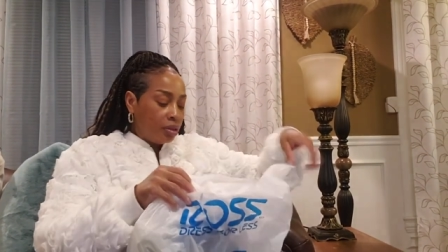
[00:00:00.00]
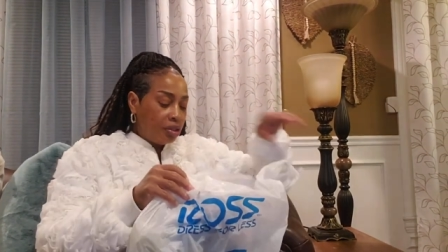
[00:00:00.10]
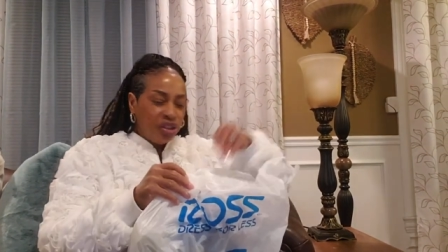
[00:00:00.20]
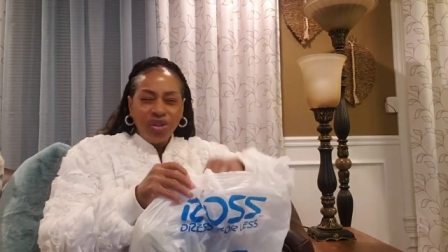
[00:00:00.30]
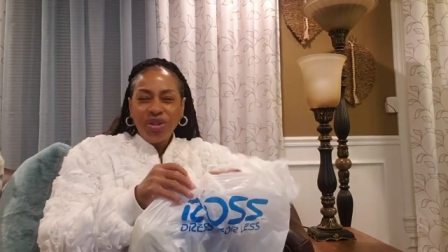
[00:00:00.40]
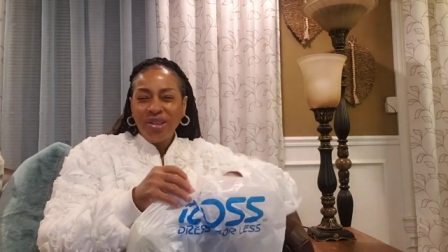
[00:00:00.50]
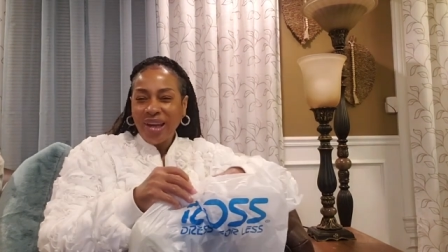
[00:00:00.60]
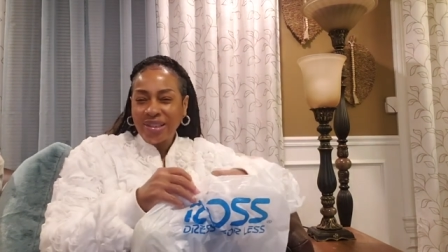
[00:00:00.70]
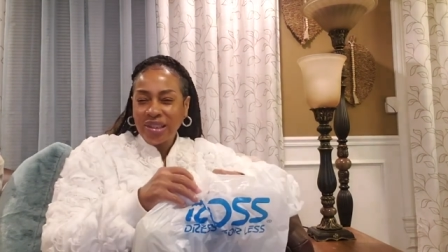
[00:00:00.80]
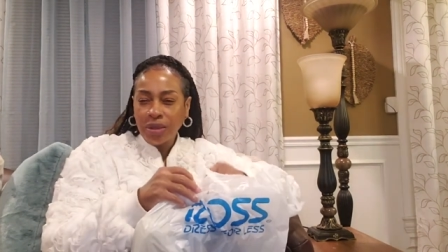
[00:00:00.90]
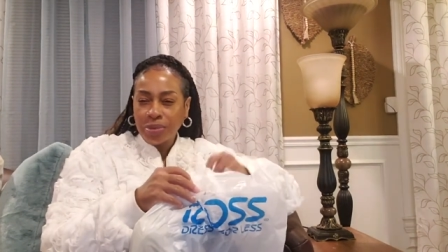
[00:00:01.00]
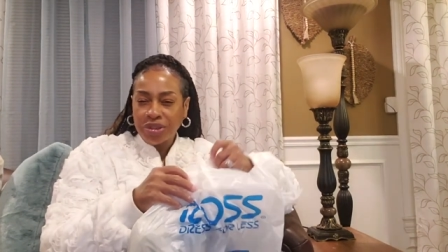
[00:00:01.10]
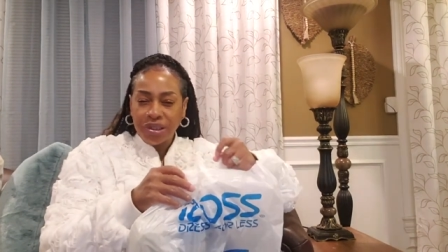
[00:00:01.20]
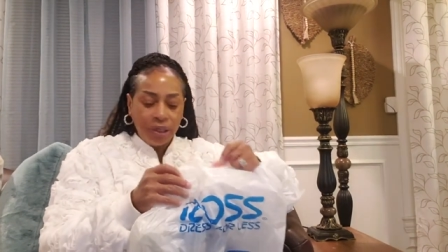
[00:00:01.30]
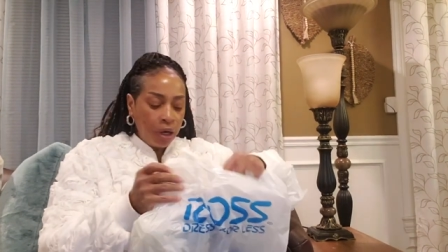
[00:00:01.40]
You know, you get like
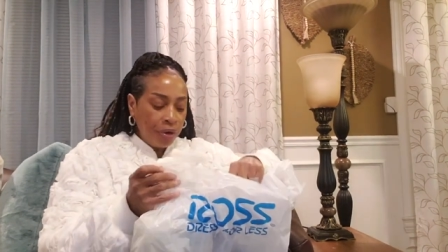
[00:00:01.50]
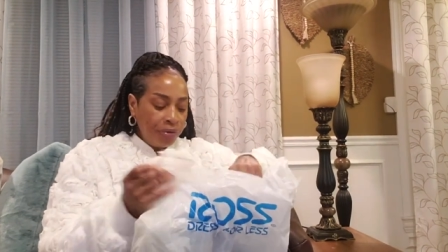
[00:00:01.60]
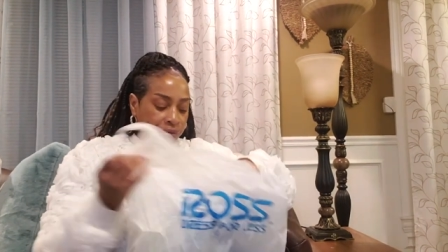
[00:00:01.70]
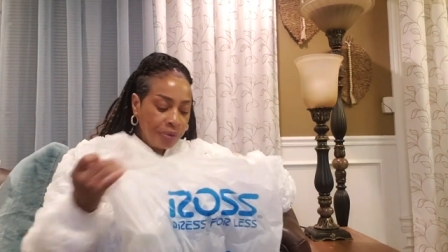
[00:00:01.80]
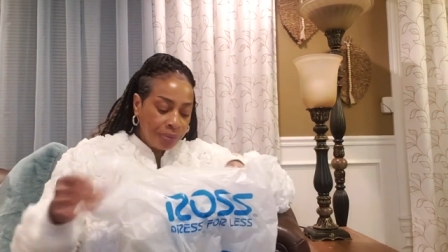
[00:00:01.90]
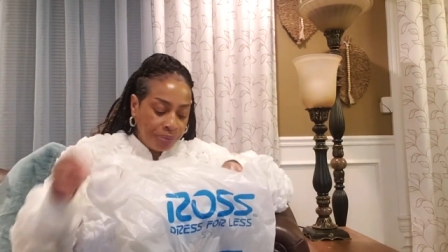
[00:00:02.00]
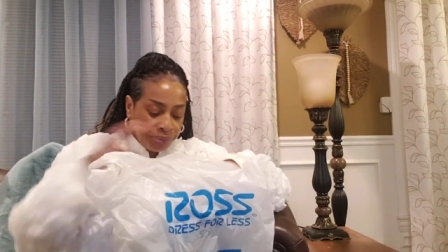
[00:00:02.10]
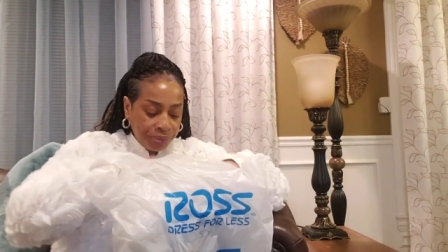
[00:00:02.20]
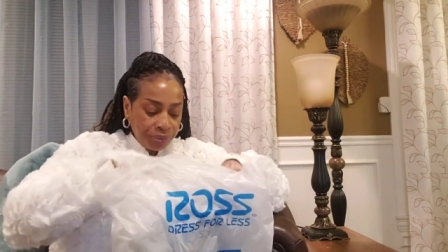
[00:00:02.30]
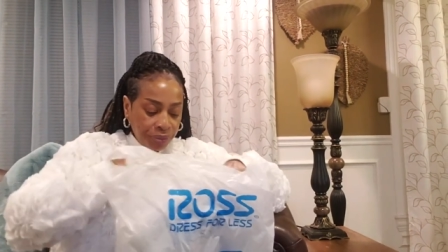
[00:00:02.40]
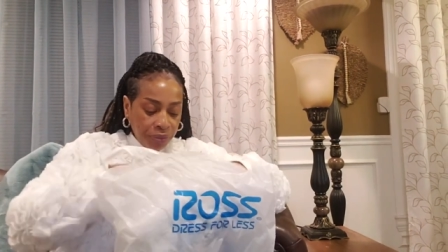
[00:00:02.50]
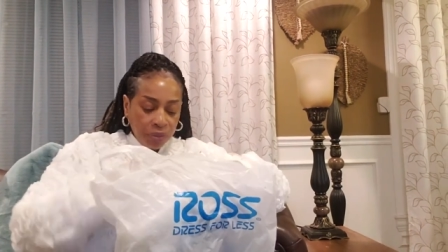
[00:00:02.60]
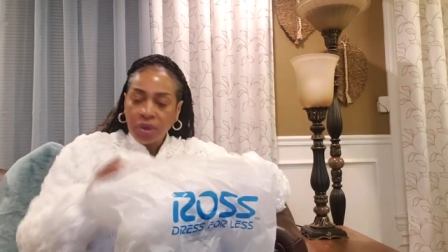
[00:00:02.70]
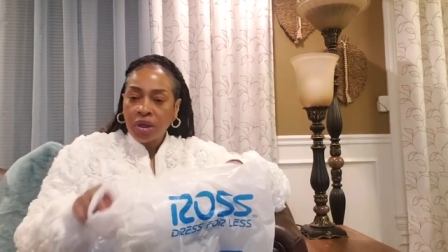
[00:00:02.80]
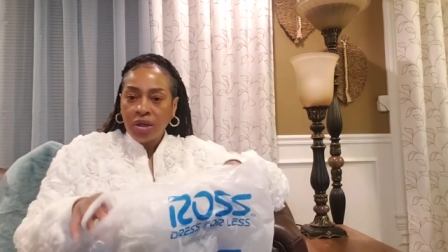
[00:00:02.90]
10% off
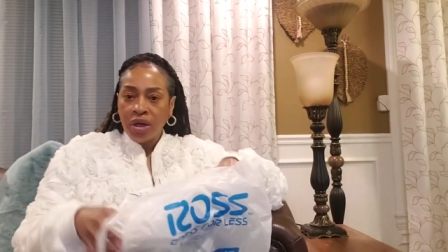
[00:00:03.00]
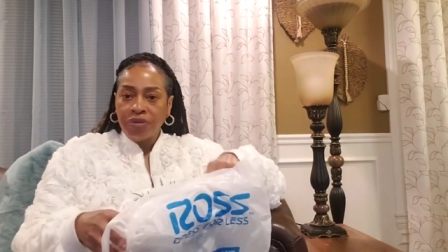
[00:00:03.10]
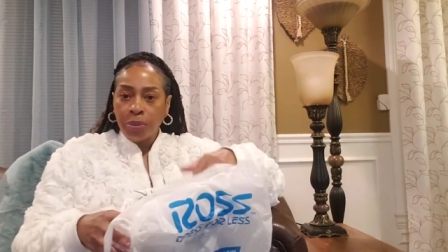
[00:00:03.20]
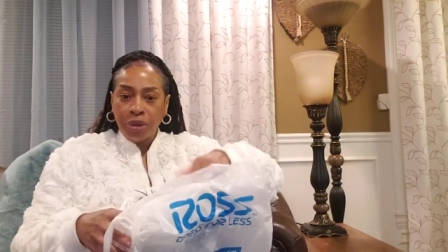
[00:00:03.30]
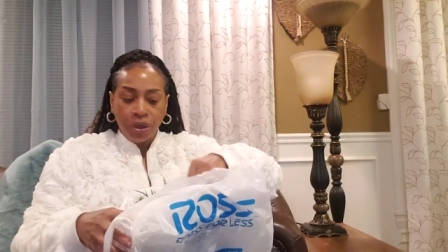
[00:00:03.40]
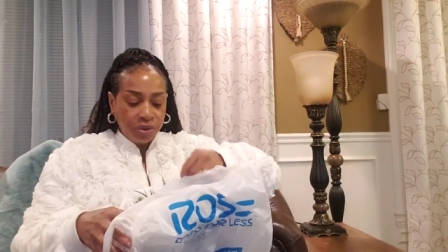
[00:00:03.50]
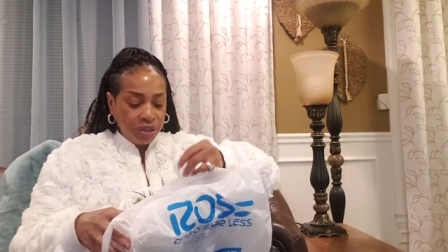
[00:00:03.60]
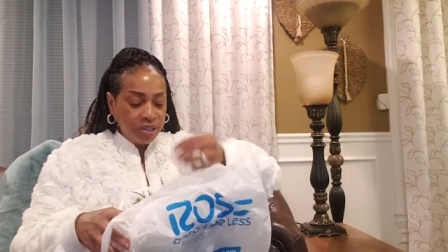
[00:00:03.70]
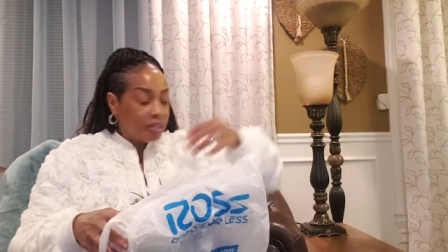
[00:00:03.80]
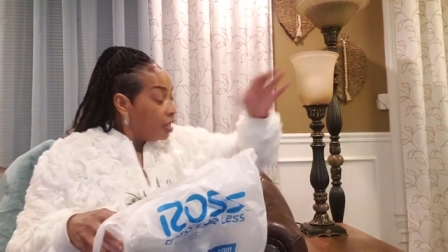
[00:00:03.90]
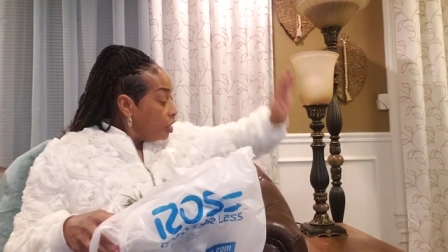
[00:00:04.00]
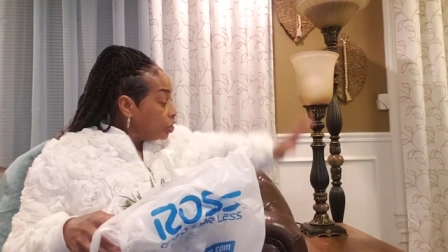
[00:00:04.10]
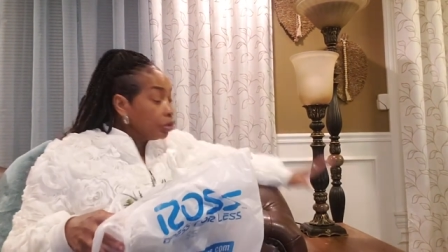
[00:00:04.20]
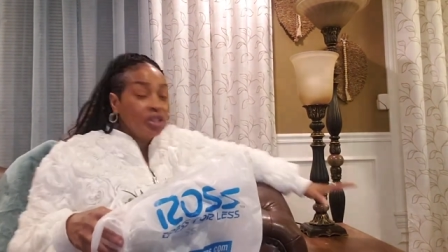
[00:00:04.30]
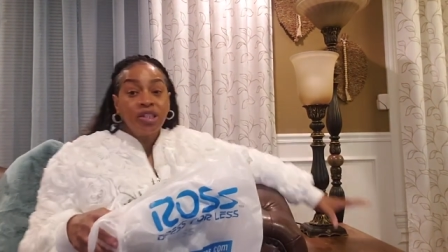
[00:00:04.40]
of your purchase.
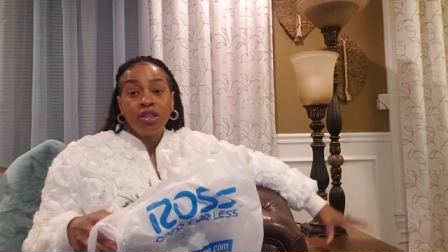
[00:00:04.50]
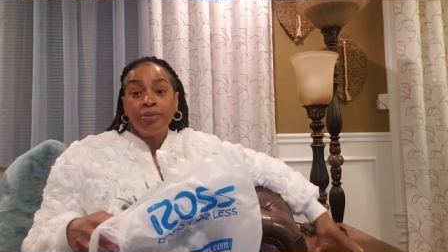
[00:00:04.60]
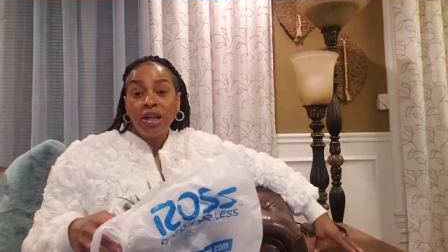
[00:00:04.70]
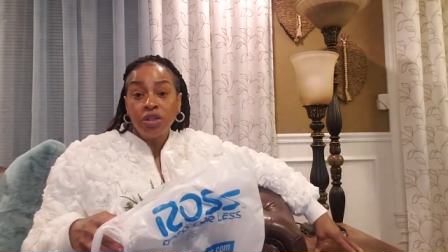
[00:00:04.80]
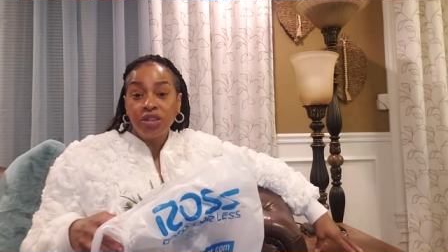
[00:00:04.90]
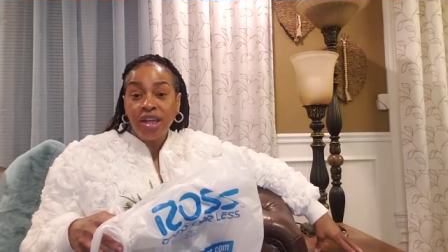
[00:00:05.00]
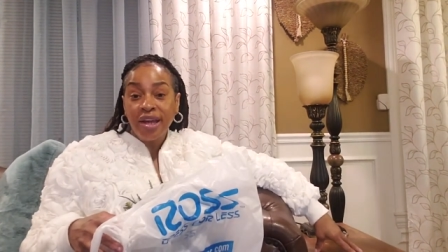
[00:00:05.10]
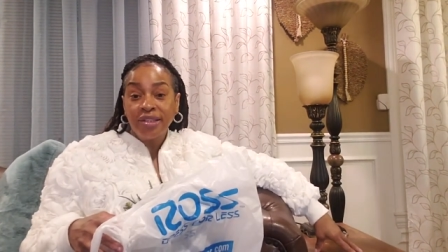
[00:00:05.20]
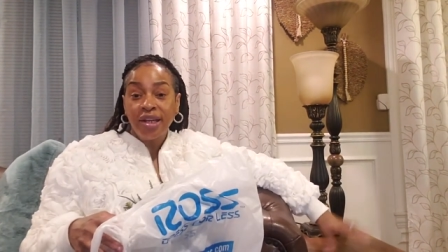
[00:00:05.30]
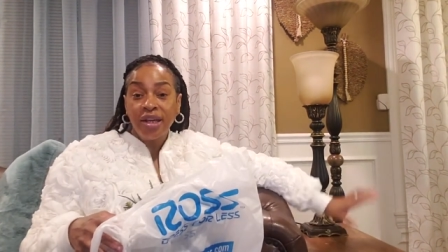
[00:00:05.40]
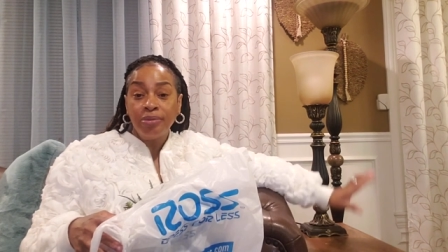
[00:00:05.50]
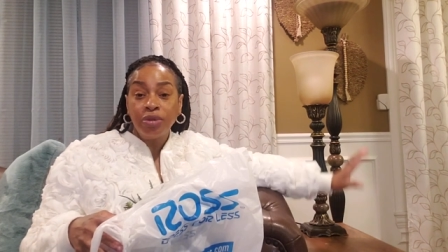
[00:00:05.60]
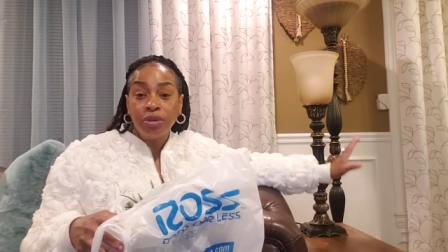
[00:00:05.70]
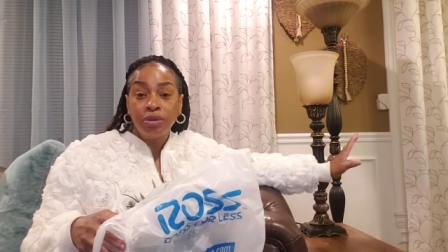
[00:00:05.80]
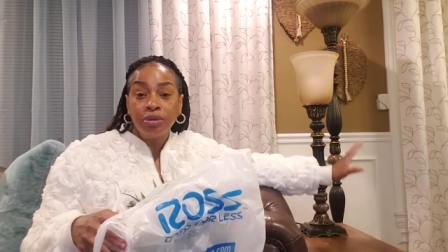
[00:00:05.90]
So this is my little side
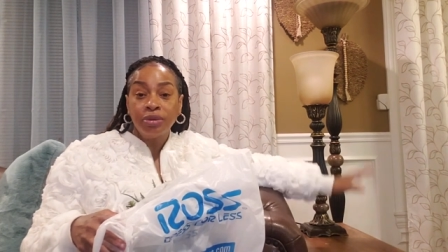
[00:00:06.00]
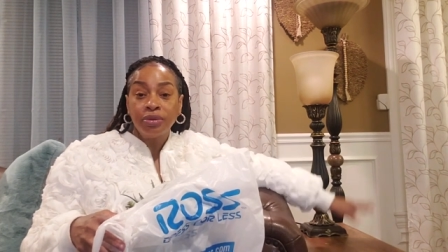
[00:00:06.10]
table,